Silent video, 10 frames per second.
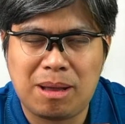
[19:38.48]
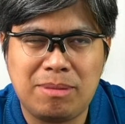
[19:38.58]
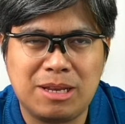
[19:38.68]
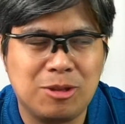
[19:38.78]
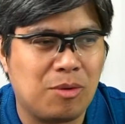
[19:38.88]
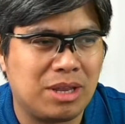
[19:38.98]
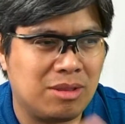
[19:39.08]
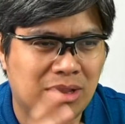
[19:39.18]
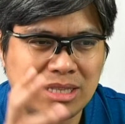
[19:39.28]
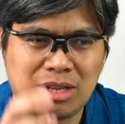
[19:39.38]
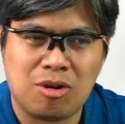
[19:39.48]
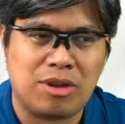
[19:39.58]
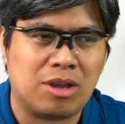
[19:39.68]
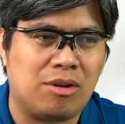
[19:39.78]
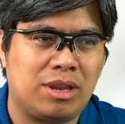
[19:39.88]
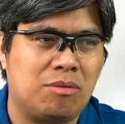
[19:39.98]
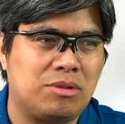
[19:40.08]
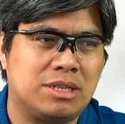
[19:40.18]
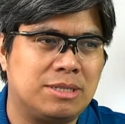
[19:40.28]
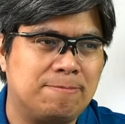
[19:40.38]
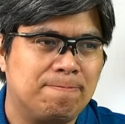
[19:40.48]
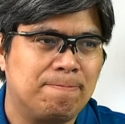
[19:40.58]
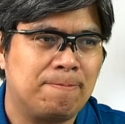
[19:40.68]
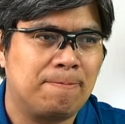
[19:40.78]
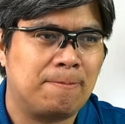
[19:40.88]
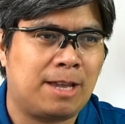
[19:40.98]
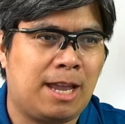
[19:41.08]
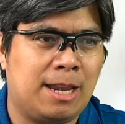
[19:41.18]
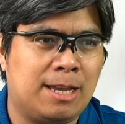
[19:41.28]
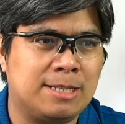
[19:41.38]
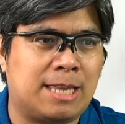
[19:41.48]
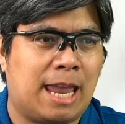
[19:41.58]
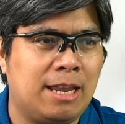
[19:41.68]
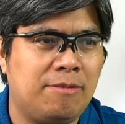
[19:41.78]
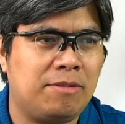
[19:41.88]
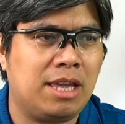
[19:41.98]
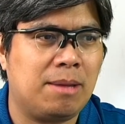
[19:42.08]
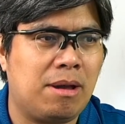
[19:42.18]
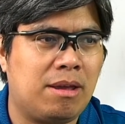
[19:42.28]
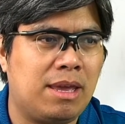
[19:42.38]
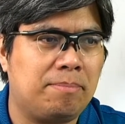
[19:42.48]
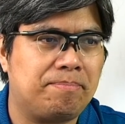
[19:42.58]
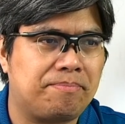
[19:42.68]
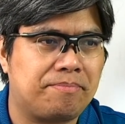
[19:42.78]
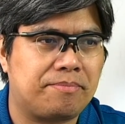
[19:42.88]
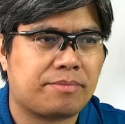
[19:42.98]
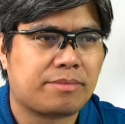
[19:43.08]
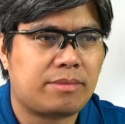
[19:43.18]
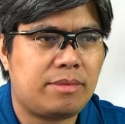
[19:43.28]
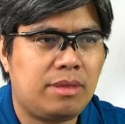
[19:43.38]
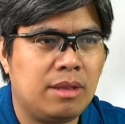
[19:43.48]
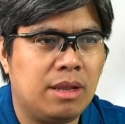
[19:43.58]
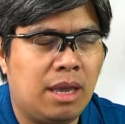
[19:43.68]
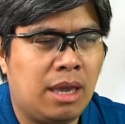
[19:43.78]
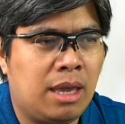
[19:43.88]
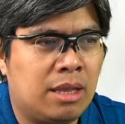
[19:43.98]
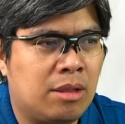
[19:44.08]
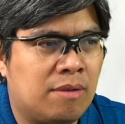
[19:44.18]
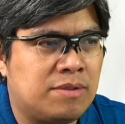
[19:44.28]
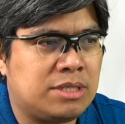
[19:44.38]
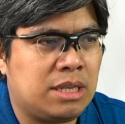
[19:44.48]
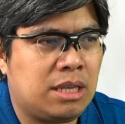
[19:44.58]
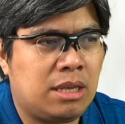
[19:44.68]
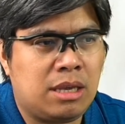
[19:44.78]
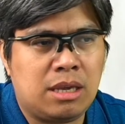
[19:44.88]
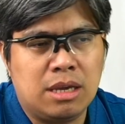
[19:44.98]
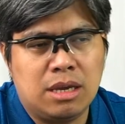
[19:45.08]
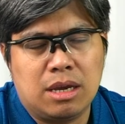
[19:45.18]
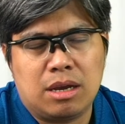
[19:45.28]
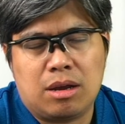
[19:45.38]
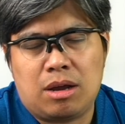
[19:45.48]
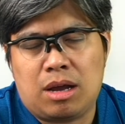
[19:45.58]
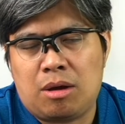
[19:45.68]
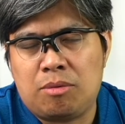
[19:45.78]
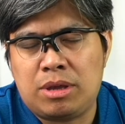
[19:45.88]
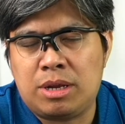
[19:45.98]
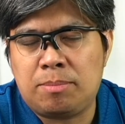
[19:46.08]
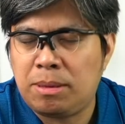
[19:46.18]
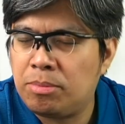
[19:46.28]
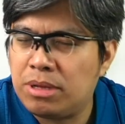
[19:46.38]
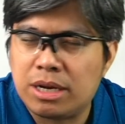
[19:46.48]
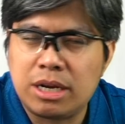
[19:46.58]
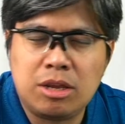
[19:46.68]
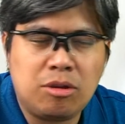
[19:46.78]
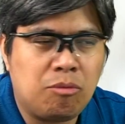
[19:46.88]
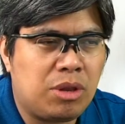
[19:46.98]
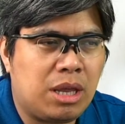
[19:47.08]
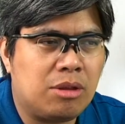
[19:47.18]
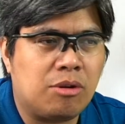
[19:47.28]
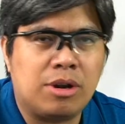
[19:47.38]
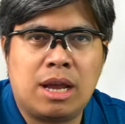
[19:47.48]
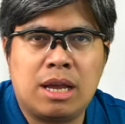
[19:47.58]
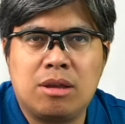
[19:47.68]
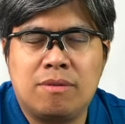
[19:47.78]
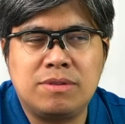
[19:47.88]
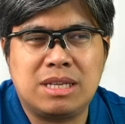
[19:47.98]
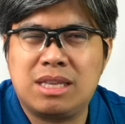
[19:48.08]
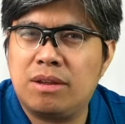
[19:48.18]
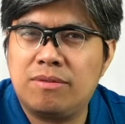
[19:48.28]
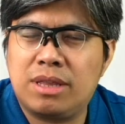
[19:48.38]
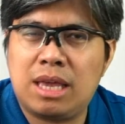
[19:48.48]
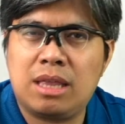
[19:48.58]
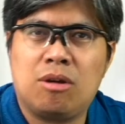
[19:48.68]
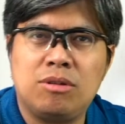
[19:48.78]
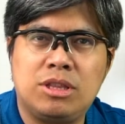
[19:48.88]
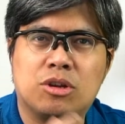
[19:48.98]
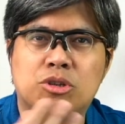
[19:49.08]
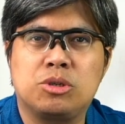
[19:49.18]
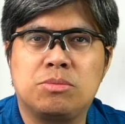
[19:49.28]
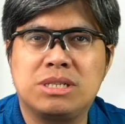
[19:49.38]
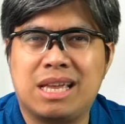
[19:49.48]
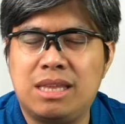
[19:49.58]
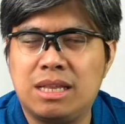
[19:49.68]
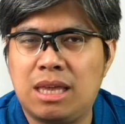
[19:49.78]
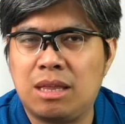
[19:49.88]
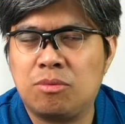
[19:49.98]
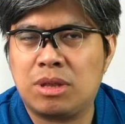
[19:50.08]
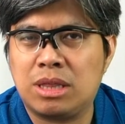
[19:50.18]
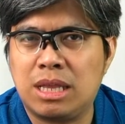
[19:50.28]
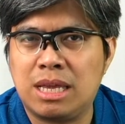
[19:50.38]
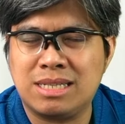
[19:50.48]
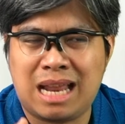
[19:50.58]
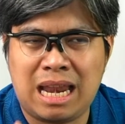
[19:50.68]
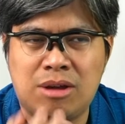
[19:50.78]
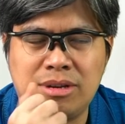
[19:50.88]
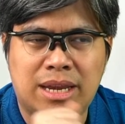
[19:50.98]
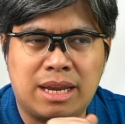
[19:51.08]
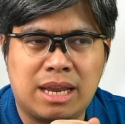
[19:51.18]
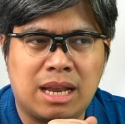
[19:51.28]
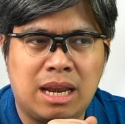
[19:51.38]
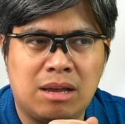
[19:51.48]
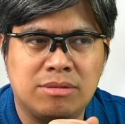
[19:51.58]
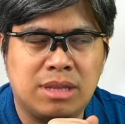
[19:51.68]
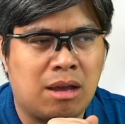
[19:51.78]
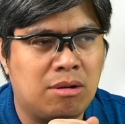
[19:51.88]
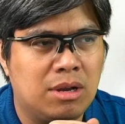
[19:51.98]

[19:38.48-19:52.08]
knowing what's going on here, which is kind of scary if you think about it. And obviously, whether people agree with it or not, obviously at the end of the day, only the consumers can dictate what is allowed and not allowed. Now,